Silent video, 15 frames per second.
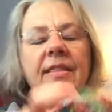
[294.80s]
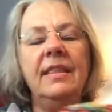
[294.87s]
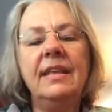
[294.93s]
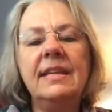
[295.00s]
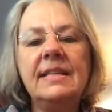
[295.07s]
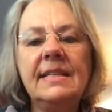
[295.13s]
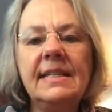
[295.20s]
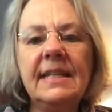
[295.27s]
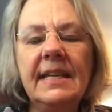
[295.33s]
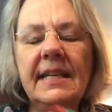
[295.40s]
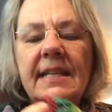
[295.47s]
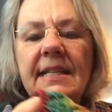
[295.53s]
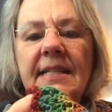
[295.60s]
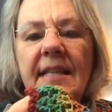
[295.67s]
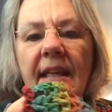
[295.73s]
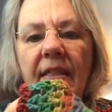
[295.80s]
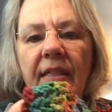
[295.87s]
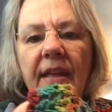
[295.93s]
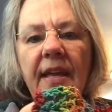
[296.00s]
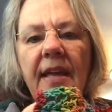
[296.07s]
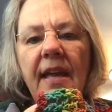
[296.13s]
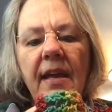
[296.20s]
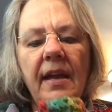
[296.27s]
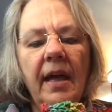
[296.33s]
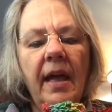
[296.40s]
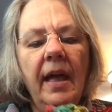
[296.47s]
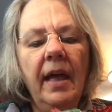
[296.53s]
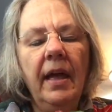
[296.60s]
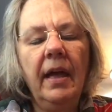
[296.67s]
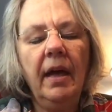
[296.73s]
This is the,
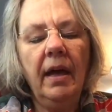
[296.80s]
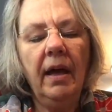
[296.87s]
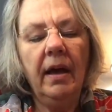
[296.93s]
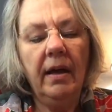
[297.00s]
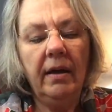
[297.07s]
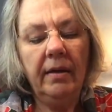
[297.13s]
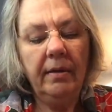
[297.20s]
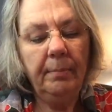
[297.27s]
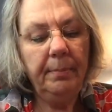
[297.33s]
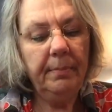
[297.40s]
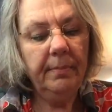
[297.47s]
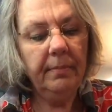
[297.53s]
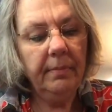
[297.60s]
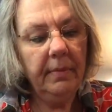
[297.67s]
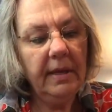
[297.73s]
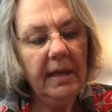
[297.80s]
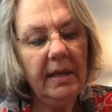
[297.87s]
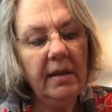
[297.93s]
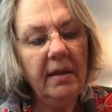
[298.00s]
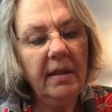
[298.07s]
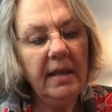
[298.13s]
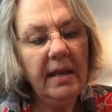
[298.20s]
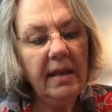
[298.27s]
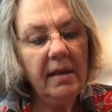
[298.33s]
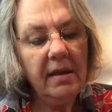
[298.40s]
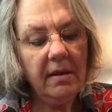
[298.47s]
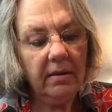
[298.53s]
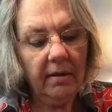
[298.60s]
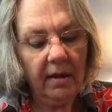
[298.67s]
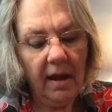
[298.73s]
in the
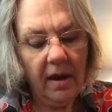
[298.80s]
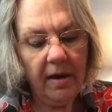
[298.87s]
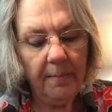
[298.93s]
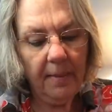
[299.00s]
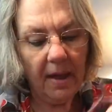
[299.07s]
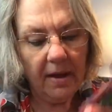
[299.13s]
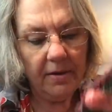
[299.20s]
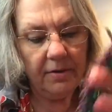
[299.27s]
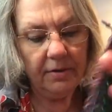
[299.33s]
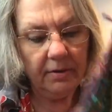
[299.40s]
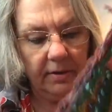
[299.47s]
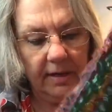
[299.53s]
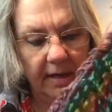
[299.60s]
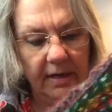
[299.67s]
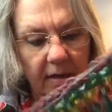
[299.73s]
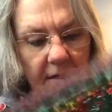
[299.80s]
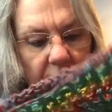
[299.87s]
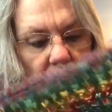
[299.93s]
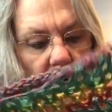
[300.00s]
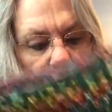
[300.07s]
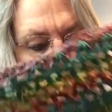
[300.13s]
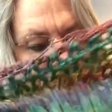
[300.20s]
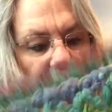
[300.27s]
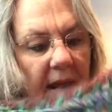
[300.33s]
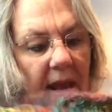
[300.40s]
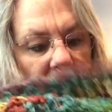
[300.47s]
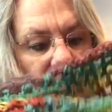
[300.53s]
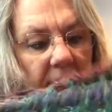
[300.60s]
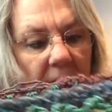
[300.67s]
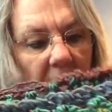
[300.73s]
Harry Potter Knitting and Crochet
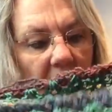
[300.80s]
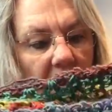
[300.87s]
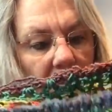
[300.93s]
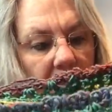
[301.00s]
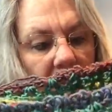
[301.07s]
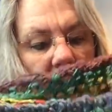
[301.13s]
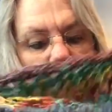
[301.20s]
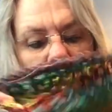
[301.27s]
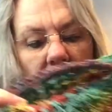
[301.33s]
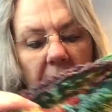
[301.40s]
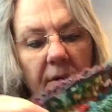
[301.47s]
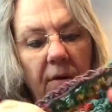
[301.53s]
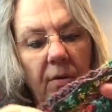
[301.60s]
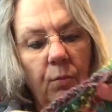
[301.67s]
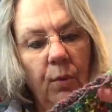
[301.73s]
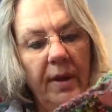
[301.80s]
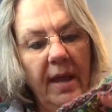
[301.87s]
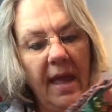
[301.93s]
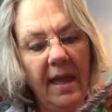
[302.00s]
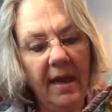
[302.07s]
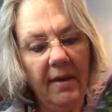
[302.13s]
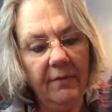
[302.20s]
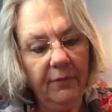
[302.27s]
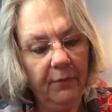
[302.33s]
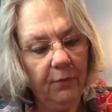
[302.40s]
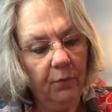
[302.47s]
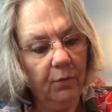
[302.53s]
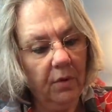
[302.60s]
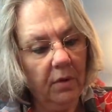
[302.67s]
House Cup, we have